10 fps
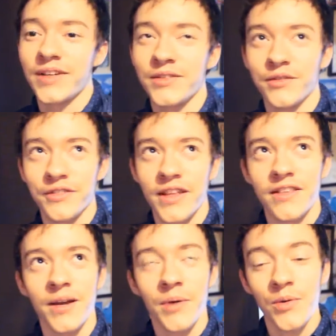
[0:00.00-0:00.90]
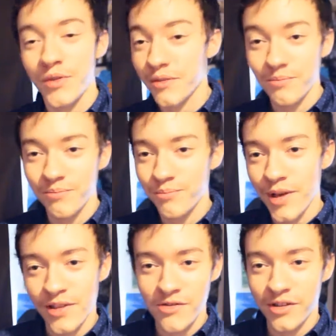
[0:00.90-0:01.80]
And during that time I was
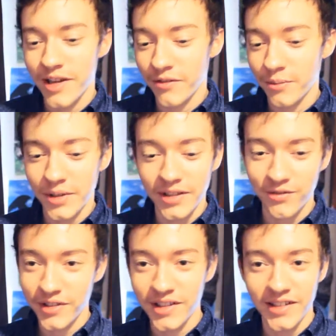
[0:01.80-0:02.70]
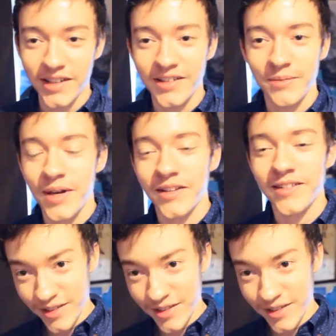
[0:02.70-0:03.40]
messaging everybody, freaking out about it.